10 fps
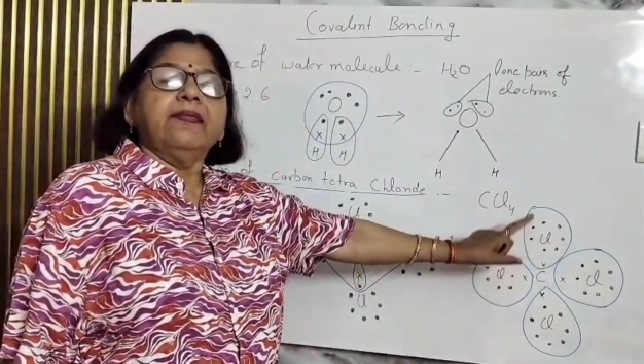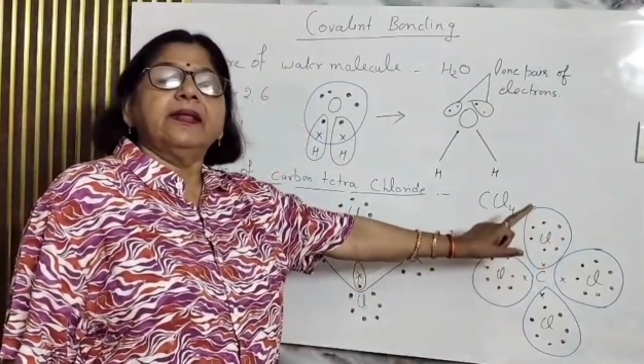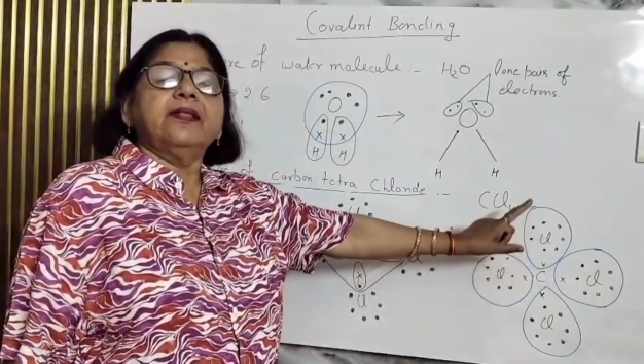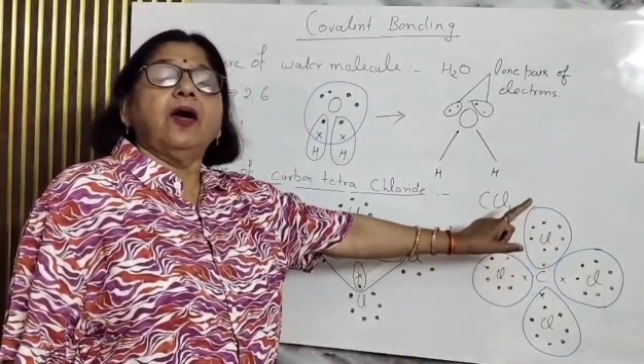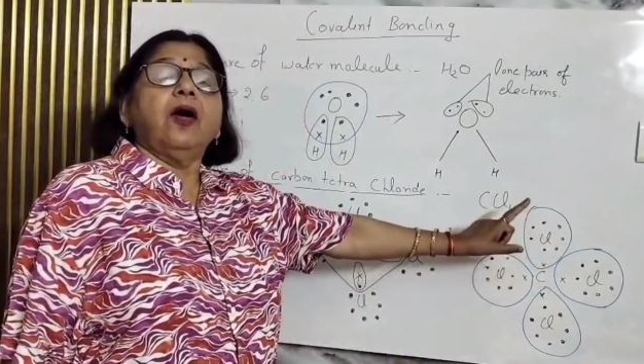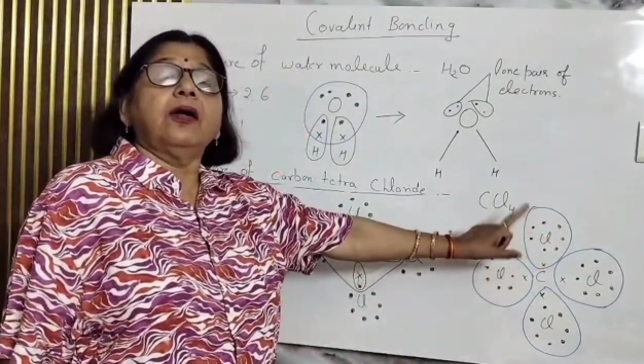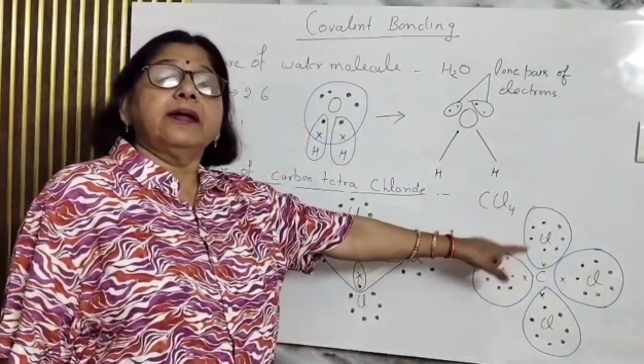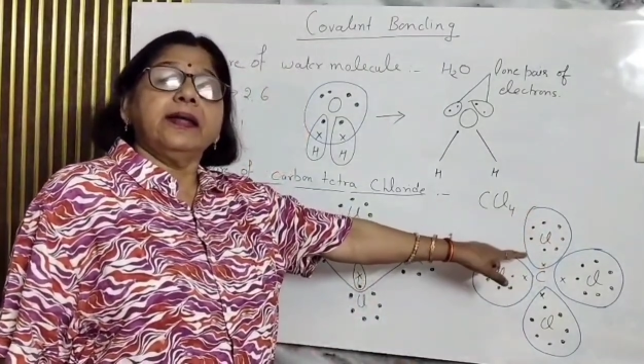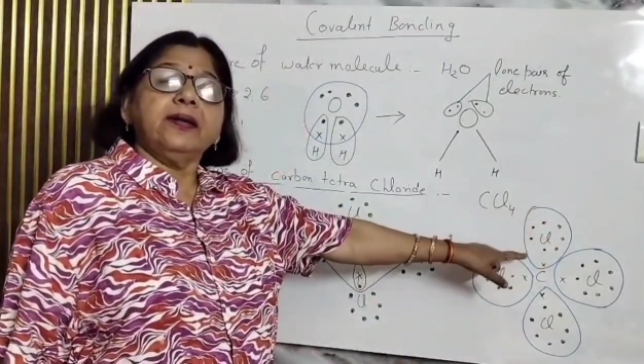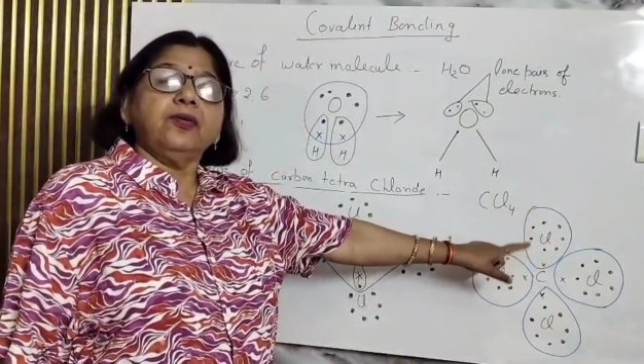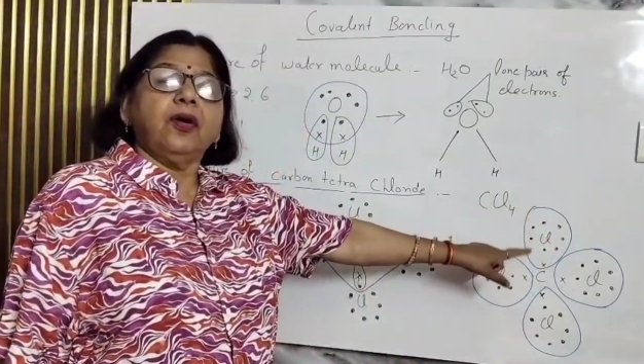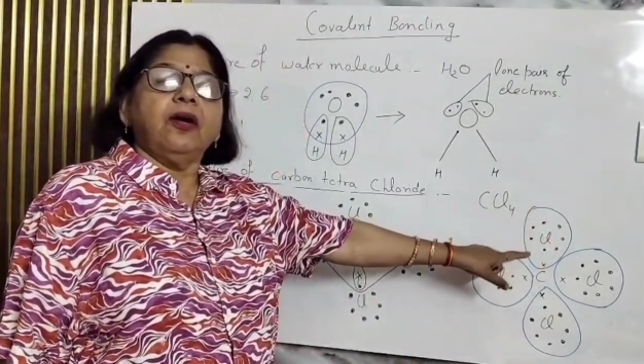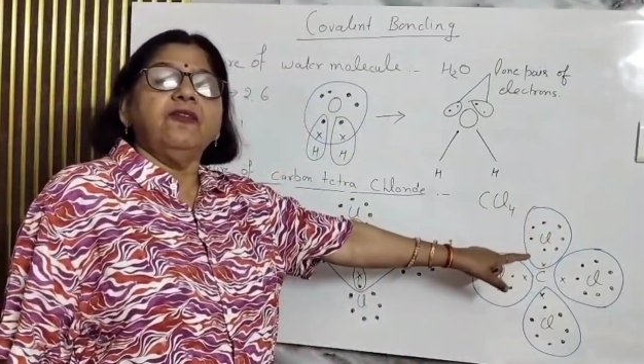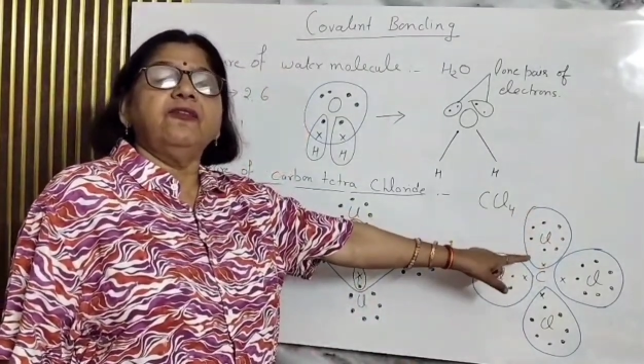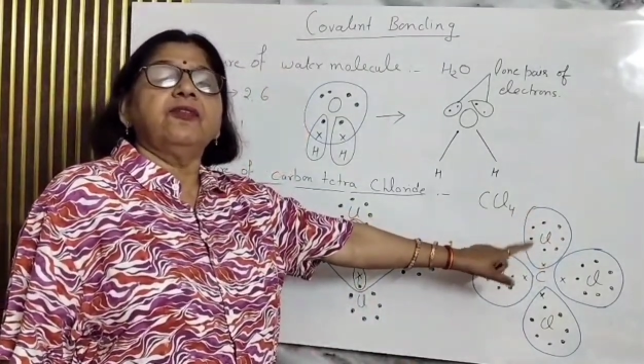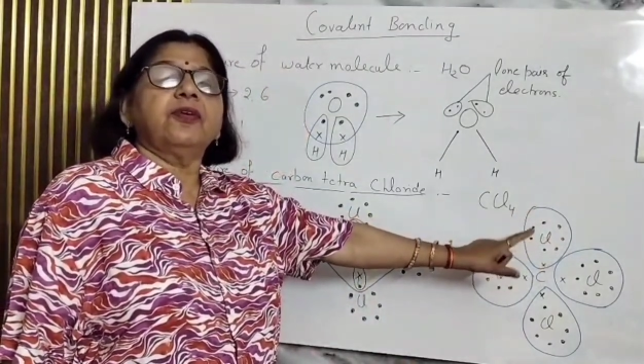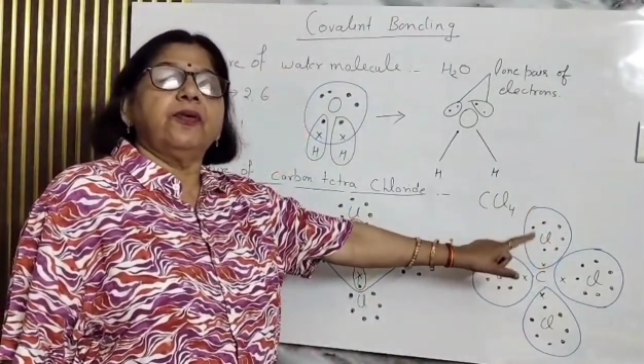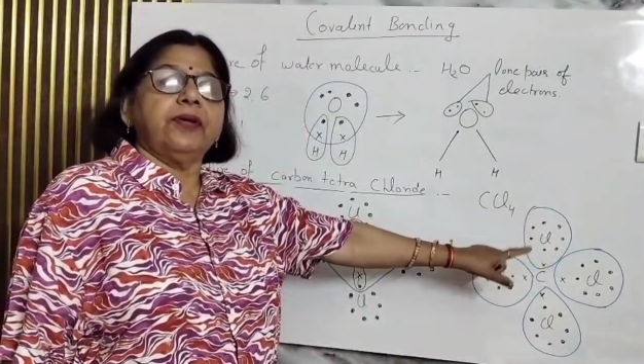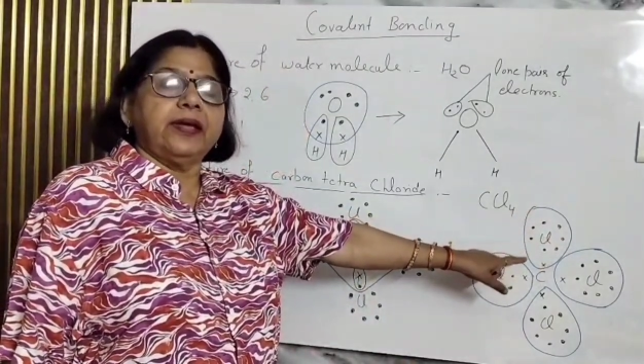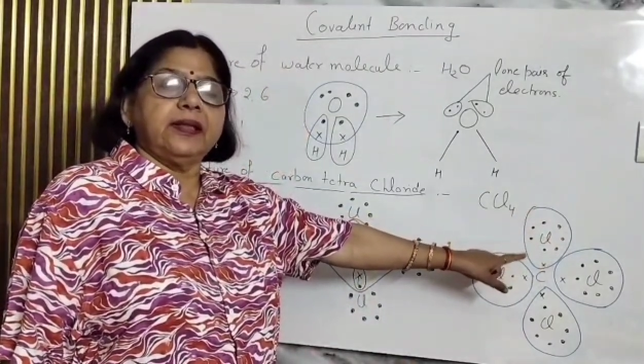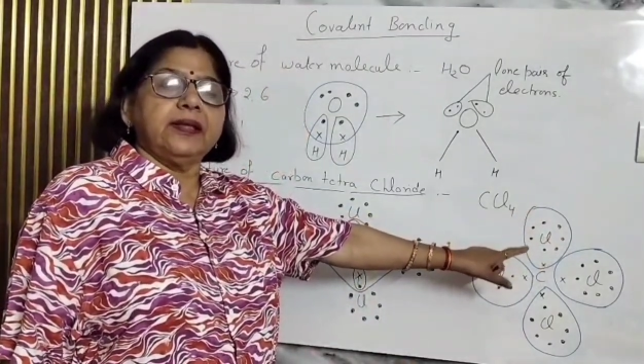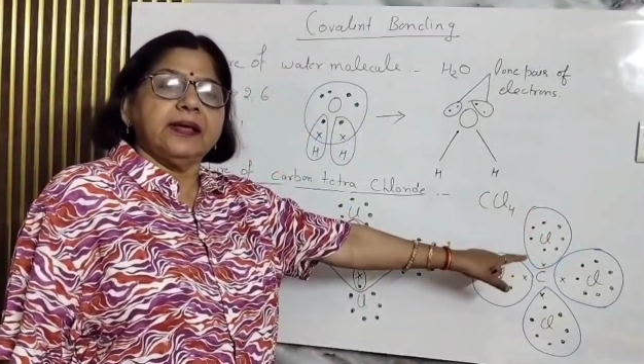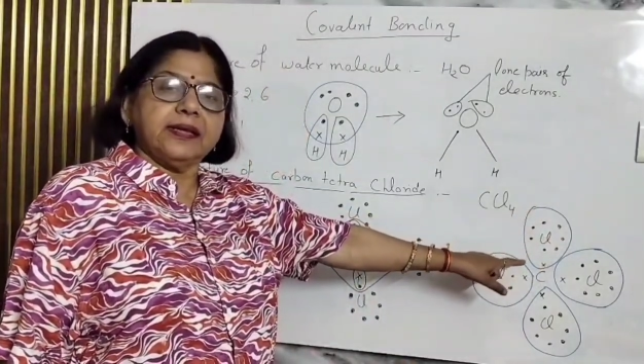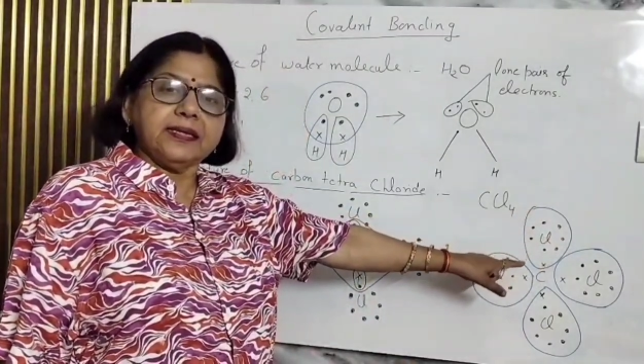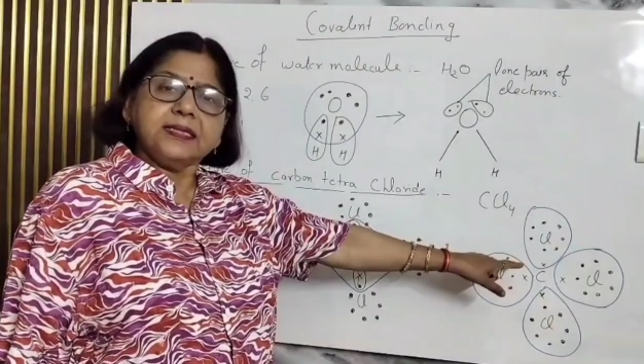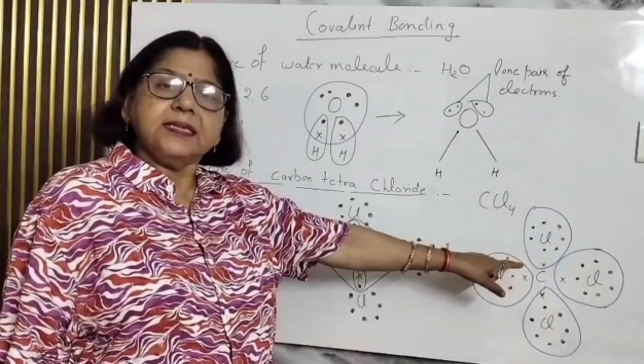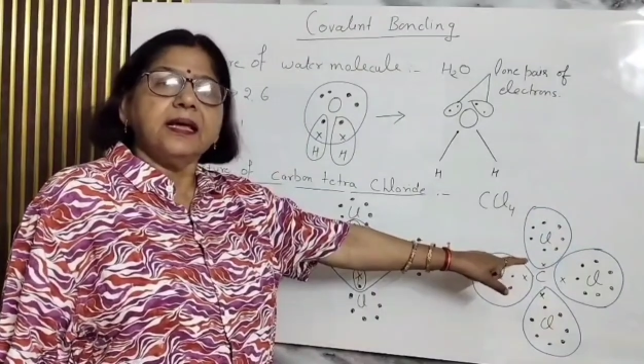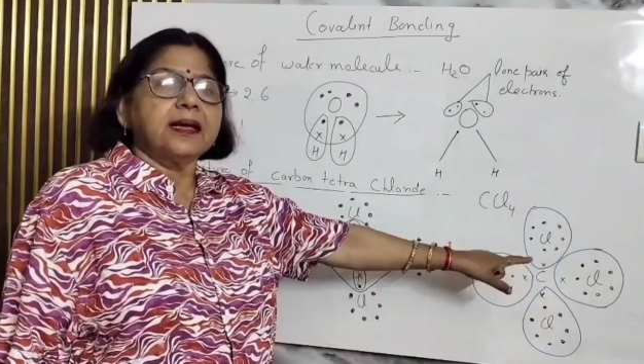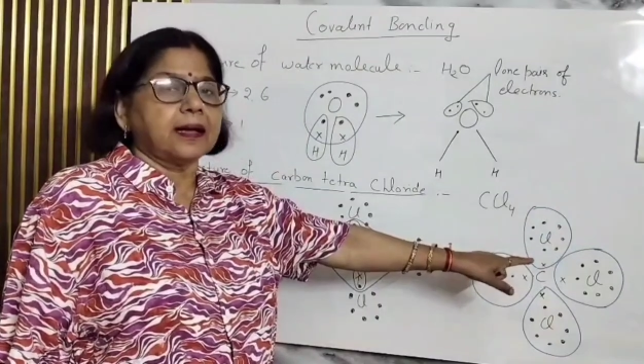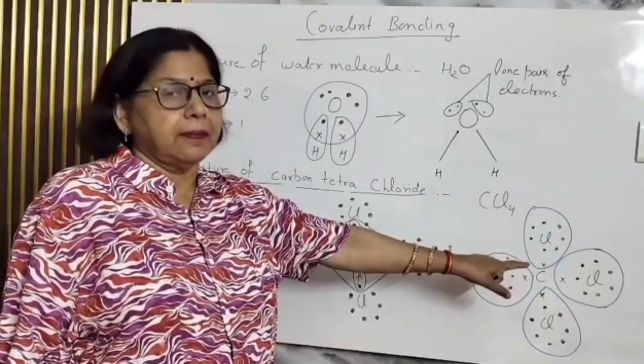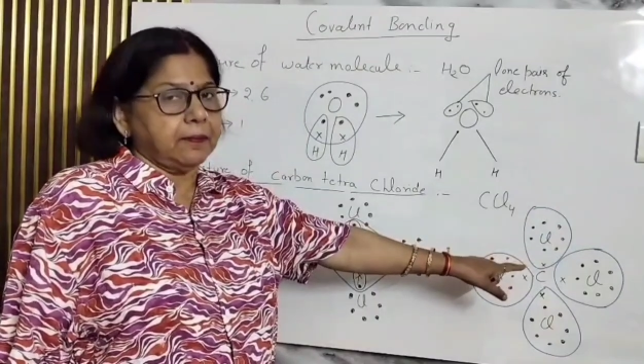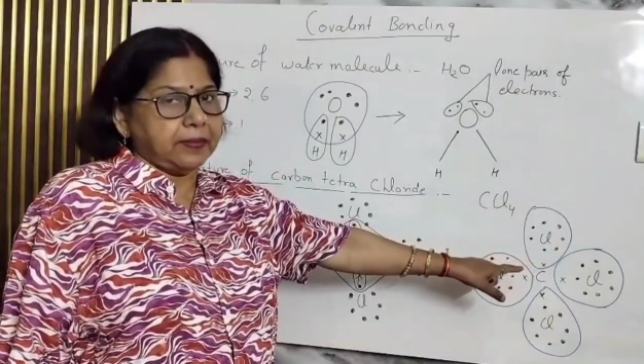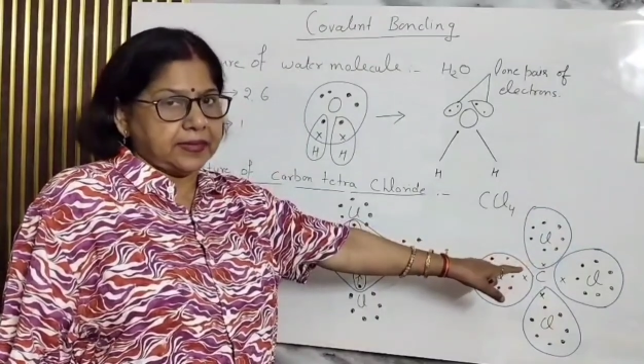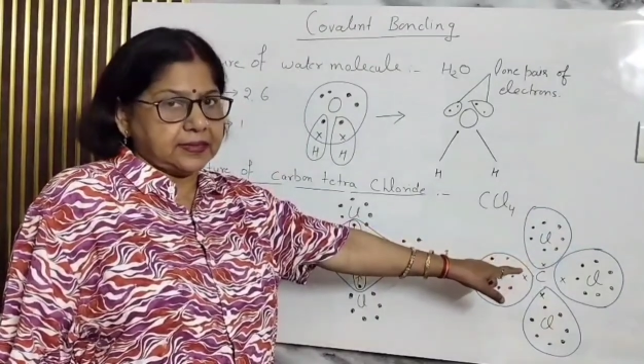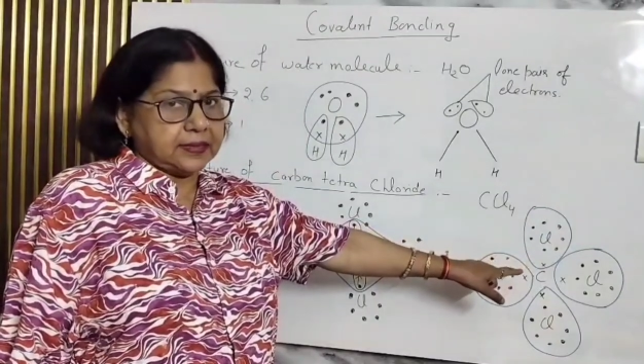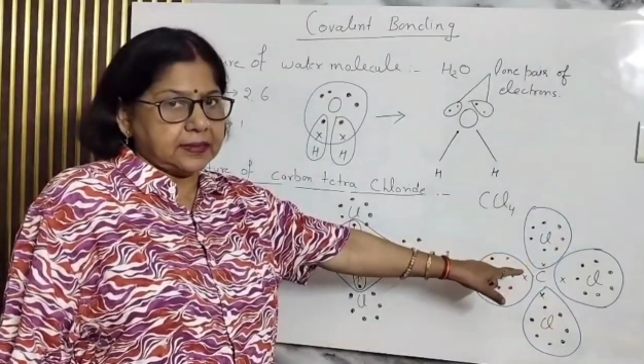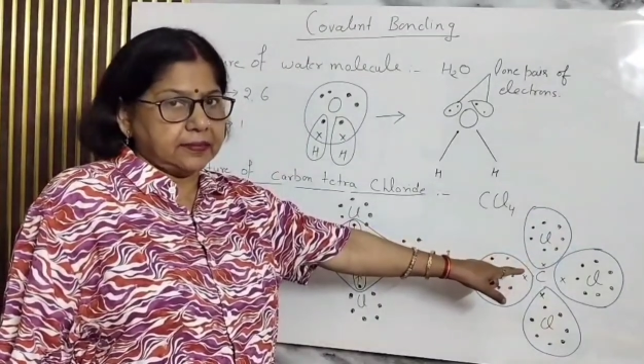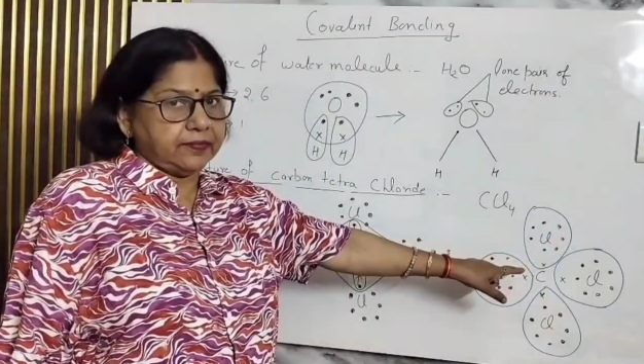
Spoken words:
that the octet of chlorine is completed.